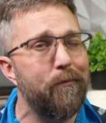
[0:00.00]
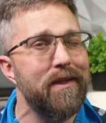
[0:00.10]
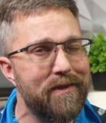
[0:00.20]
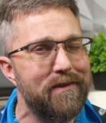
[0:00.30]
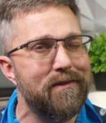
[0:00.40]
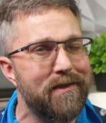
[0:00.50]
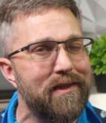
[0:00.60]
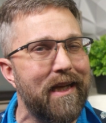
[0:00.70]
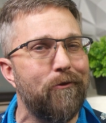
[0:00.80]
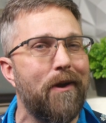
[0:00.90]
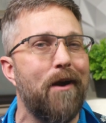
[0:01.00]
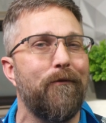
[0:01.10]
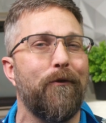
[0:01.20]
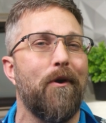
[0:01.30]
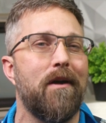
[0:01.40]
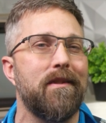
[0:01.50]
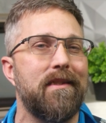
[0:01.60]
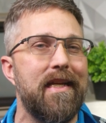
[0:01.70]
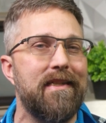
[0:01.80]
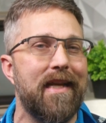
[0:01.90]
but stick around for all the
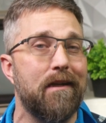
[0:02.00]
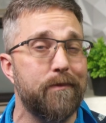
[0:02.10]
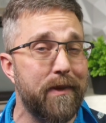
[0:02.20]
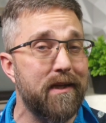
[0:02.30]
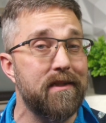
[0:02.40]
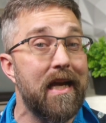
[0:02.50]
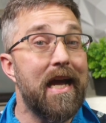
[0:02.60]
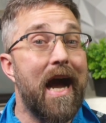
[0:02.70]
details because